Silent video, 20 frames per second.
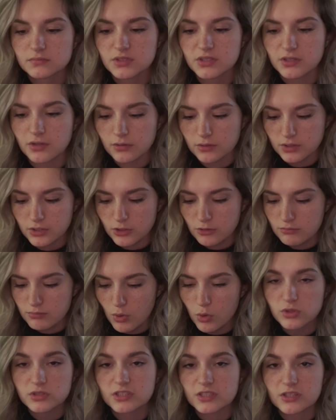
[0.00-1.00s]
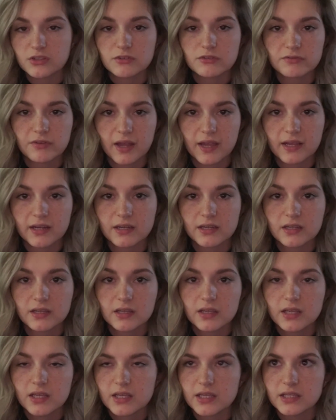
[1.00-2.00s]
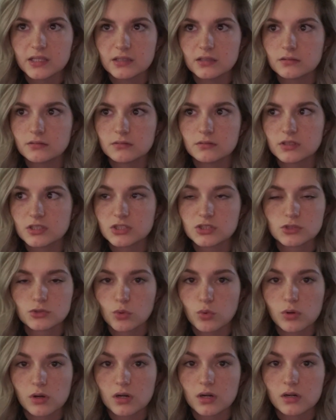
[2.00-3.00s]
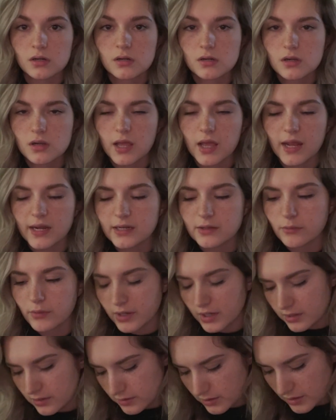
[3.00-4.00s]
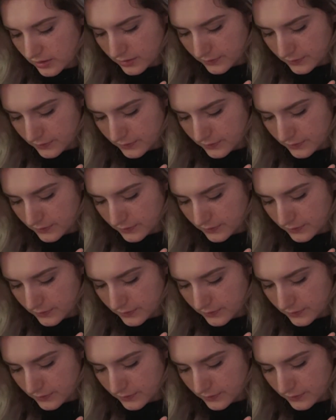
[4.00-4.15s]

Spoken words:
little bowls that you find in the store anywhere.